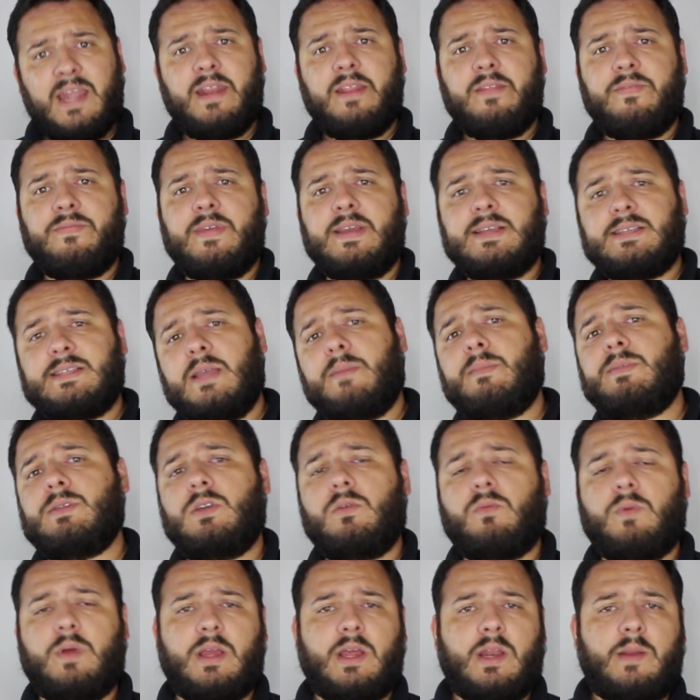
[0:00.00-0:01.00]
And in this
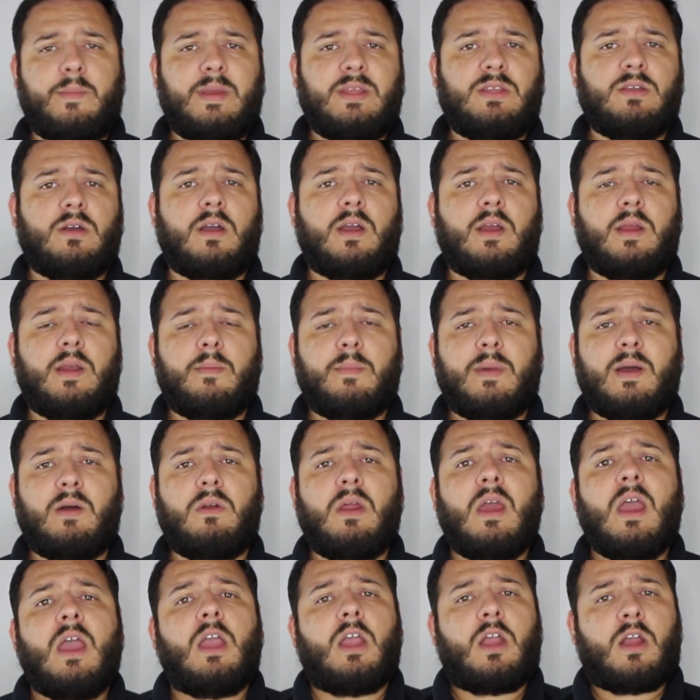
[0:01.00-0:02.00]
episode we're going to be talking
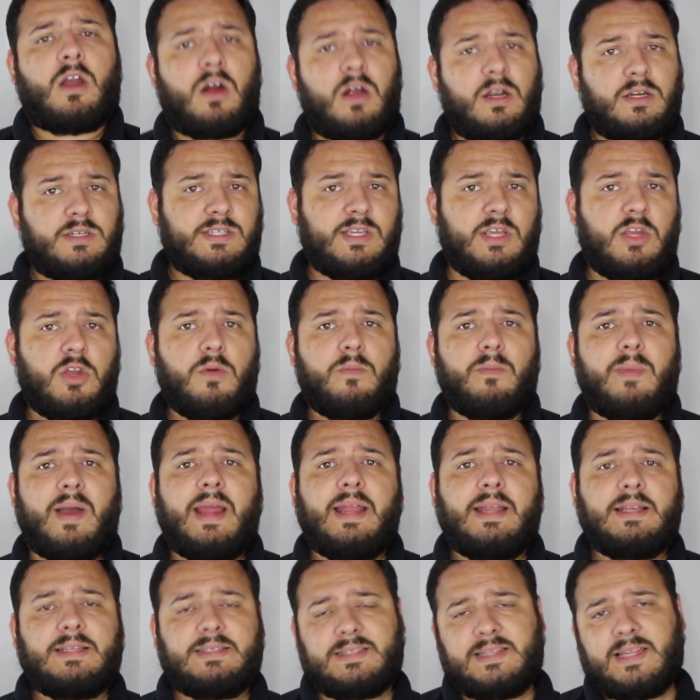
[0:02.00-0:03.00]
about cards that you
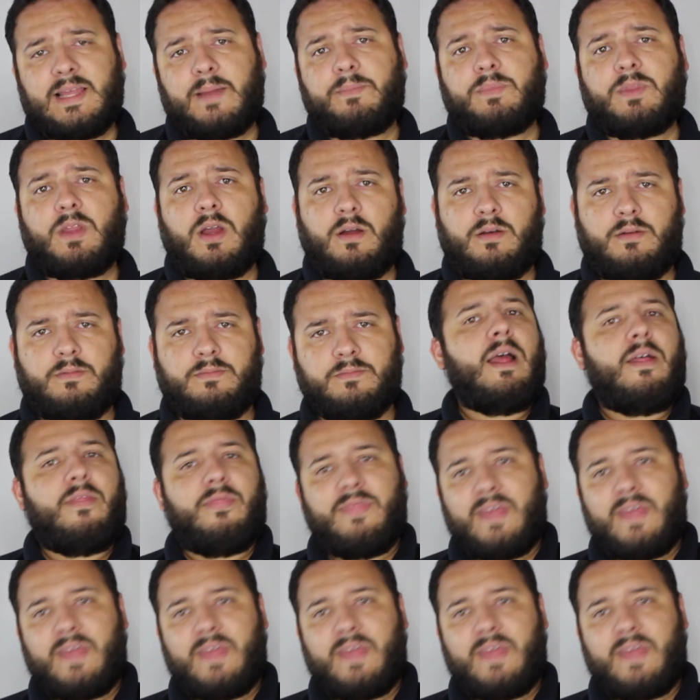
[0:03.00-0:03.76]
might slept on.